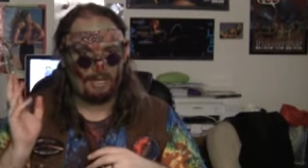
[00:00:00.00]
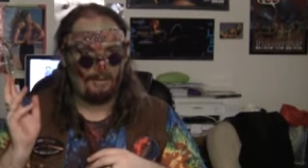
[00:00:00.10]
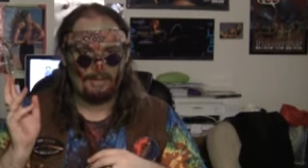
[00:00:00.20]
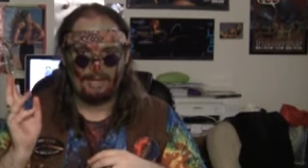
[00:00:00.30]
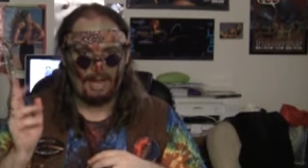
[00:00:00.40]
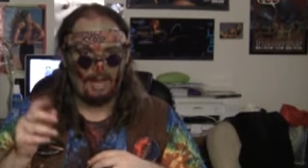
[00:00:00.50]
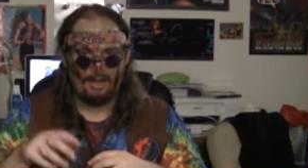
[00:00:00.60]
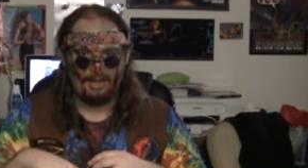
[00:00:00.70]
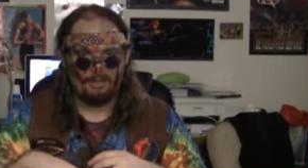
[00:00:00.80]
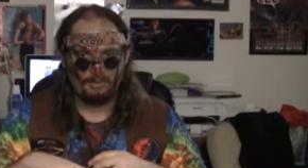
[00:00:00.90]
time of day
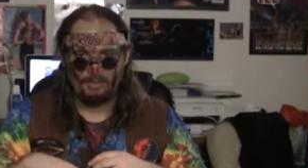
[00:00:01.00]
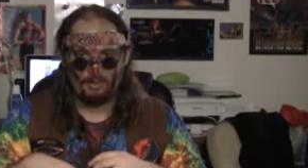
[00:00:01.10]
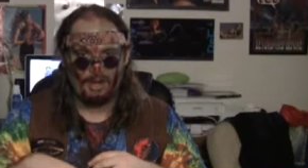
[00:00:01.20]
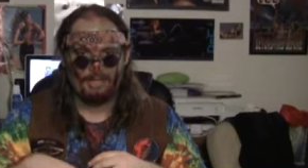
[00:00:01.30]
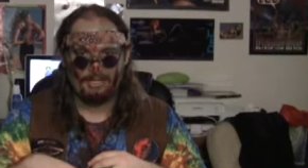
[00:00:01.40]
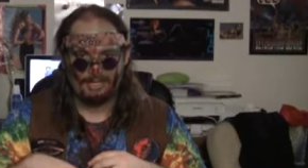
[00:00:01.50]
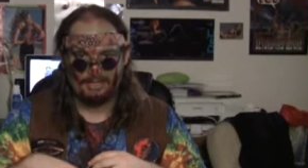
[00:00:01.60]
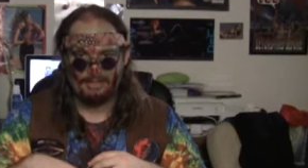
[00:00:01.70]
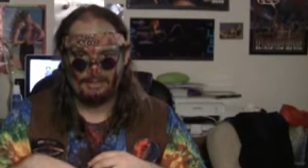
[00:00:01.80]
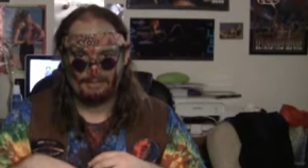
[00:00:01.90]
it is when you watch
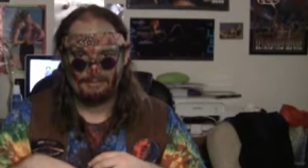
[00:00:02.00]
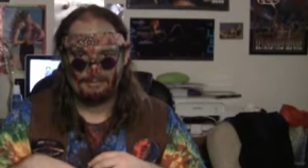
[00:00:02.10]
this.